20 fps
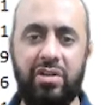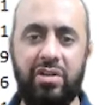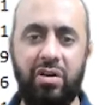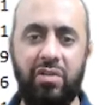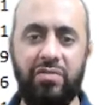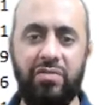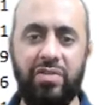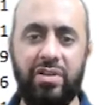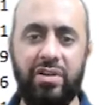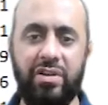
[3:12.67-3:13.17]

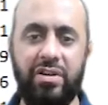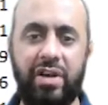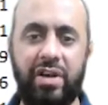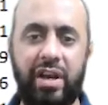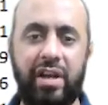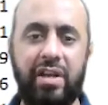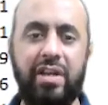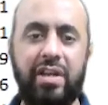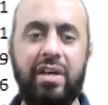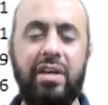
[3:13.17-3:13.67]
of the
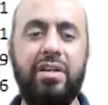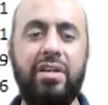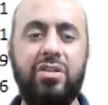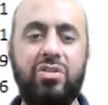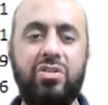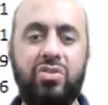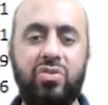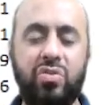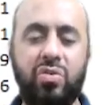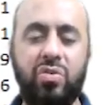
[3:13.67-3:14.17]
grade.
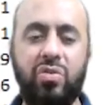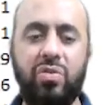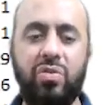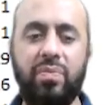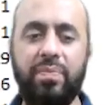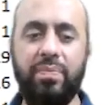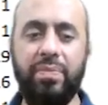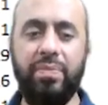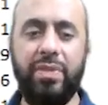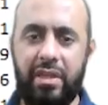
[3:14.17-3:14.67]
So
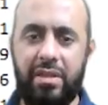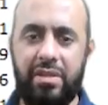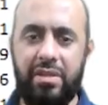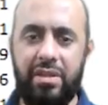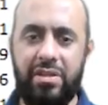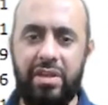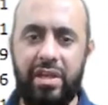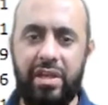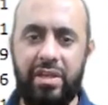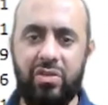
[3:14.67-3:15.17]
the
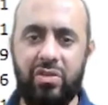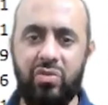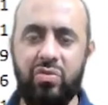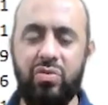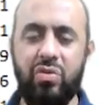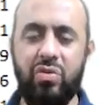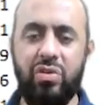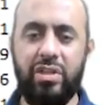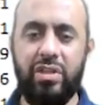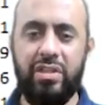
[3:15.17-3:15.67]
thing to
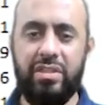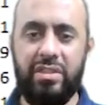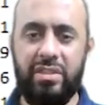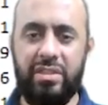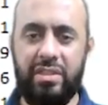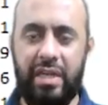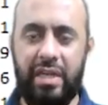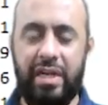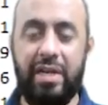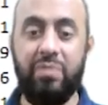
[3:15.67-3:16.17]

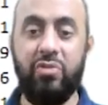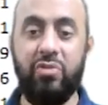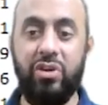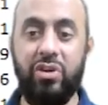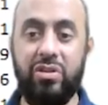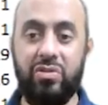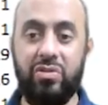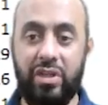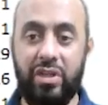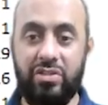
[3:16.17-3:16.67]
notice, and I'm
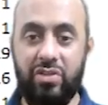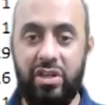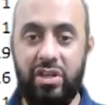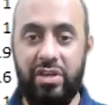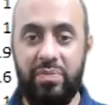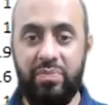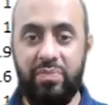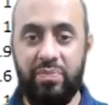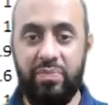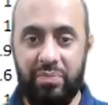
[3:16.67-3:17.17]
going to
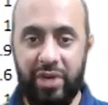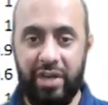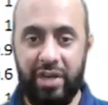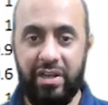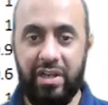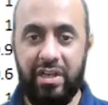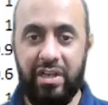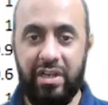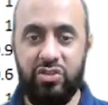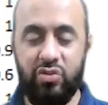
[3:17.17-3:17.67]
actually
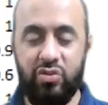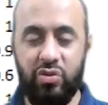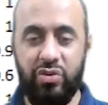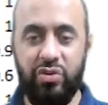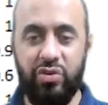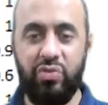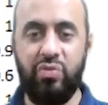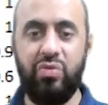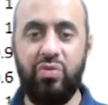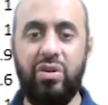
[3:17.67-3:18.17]
practically show
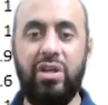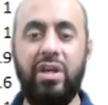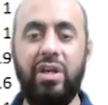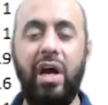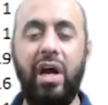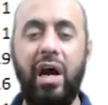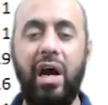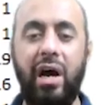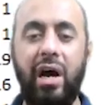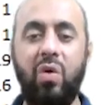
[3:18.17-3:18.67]
you
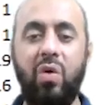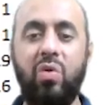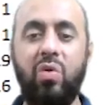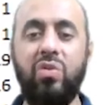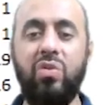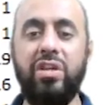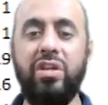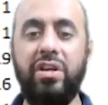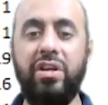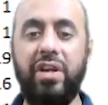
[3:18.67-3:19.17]
how
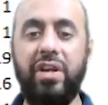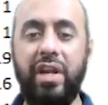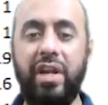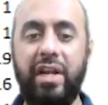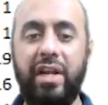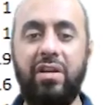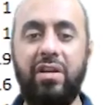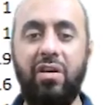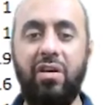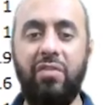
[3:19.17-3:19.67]
the
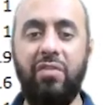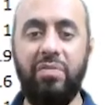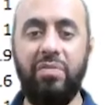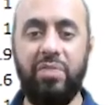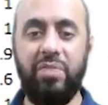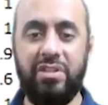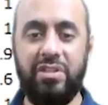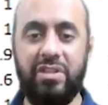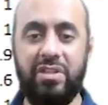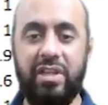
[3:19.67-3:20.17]
grade of a
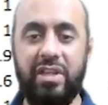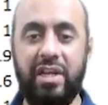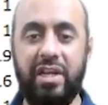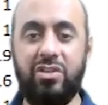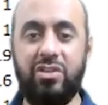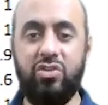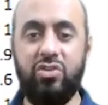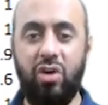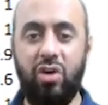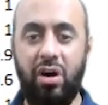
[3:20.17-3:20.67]
person
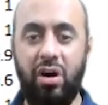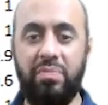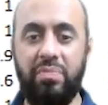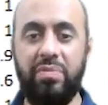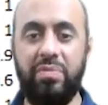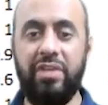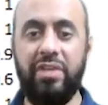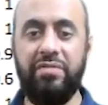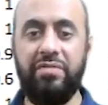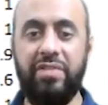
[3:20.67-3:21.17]
can drop
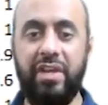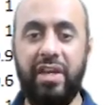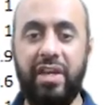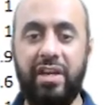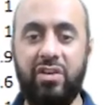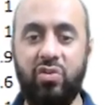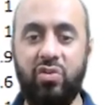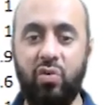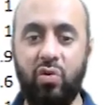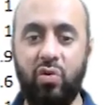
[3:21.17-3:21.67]
if they
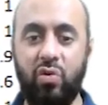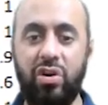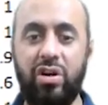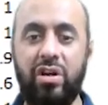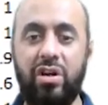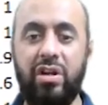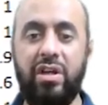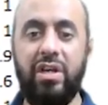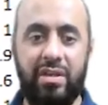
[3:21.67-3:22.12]
ignore